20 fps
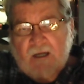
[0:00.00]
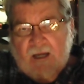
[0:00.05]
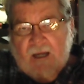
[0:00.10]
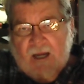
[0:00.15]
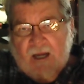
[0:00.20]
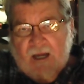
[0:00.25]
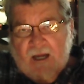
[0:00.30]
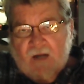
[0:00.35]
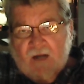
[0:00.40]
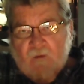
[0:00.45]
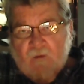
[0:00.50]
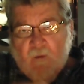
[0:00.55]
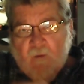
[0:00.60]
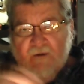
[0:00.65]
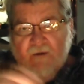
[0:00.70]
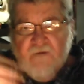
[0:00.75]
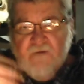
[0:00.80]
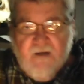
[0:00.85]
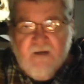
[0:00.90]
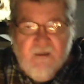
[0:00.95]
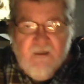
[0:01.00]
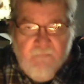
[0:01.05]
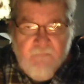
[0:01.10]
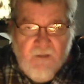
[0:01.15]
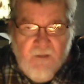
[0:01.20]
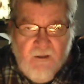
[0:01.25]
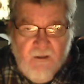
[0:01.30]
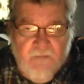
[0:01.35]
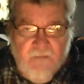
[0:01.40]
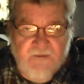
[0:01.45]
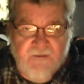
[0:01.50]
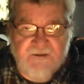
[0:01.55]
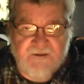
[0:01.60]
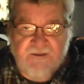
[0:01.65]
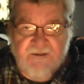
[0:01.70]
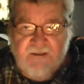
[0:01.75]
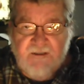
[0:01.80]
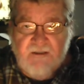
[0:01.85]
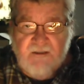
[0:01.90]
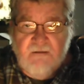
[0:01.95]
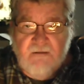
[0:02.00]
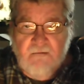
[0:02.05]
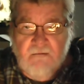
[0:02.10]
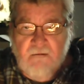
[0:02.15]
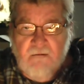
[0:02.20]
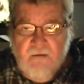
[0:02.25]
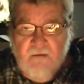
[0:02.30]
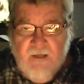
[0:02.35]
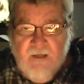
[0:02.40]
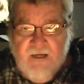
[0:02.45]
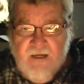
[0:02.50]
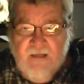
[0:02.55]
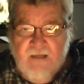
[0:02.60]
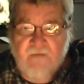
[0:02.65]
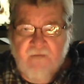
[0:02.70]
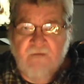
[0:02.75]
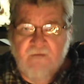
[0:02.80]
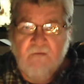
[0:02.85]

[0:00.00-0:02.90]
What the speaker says: and with like a milling machine, lathe,